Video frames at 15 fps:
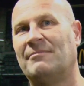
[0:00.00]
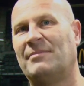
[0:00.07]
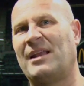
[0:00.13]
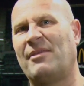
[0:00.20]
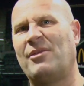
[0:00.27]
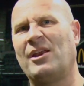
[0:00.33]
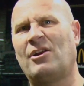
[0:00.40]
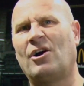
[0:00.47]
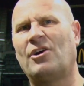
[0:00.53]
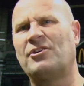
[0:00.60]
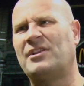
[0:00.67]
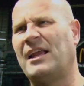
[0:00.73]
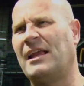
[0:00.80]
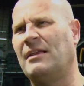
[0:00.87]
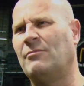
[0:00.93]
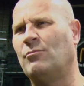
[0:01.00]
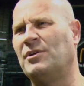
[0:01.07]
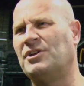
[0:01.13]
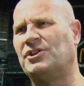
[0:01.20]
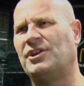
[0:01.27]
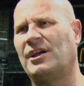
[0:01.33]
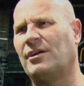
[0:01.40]
But I think our date
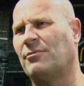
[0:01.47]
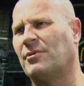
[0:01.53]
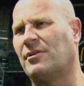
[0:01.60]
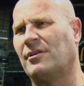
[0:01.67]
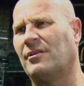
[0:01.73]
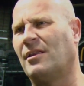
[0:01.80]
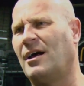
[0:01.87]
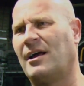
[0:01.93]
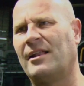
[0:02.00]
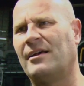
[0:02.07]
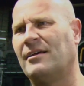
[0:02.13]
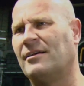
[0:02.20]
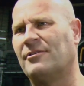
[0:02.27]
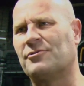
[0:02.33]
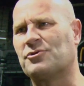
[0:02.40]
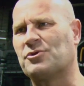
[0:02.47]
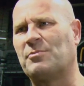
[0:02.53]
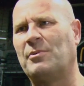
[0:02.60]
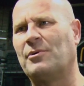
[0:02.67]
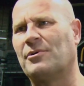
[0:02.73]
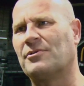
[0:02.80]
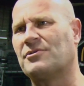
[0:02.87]
we share with a lot of other
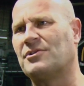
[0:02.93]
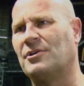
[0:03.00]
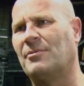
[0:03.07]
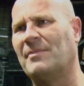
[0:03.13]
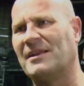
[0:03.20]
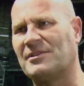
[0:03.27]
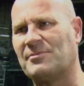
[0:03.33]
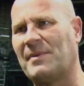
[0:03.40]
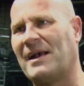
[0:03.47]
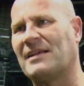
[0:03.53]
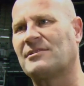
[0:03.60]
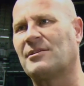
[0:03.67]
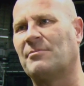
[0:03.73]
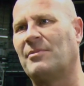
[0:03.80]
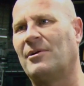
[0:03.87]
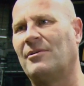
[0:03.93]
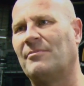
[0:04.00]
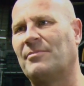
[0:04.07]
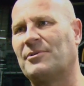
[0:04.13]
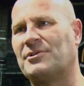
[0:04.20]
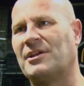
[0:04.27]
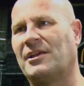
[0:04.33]
sports, you know, men's basketball in
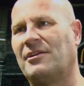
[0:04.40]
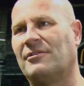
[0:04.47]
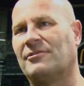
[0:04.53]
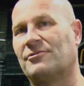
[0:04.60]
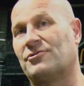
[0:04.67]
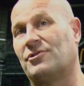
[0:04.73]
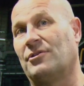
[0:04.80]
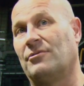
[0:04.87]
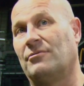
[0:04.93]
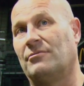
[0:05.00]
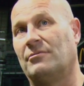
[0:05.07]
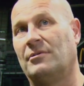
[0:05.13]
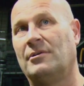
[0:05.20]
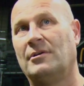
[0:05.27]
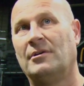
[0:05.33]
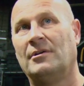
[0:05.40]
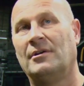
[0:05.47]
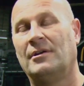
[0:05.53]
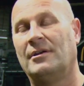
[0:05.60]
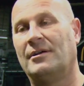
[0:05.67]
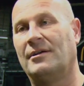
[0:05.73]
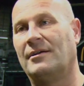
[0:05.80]
particular. So,
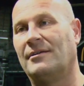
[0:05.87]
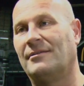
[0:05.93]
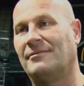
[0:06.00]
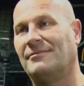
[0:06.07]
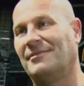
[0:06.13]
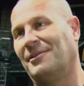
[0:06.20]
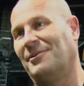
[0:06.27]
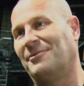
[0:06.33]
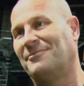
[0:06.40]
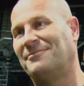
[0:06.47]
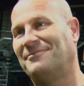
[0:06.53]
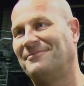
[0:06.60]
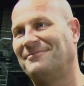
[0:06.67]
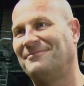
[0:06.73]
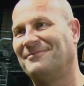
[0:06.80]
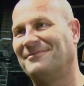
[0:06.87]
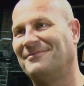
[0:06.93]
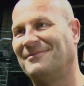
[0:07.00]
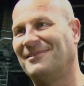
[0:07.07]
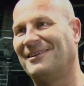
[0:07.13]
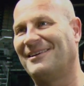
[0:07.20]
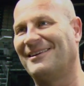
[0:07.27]
you
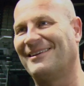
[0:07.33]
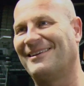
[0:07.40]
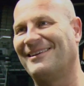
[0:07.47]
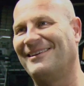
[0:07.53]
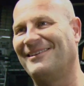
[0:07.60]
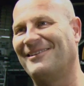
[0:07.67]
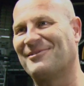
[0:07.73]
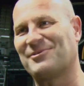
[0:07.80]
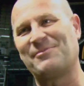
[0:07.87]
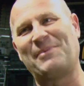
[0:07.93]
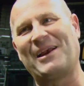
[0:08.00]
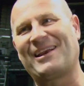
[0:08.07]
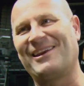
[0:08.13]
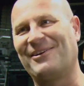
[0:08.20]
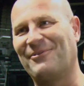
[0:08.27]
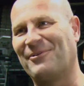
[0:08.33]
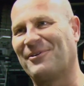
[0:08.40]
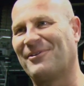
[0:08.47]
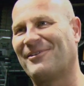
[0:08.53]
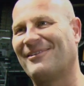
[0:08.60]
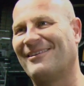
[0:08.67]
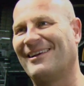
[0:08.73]
know, there's a pecking
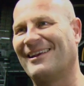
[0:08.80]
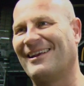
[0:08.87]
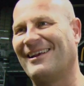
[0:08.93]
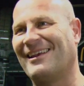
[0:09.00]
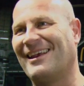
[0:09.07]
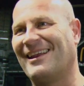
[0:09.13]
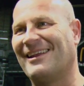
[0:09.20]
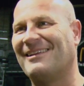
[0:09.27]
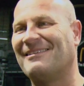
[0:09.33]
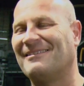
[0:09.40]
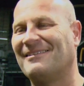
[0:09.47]
order. I get it.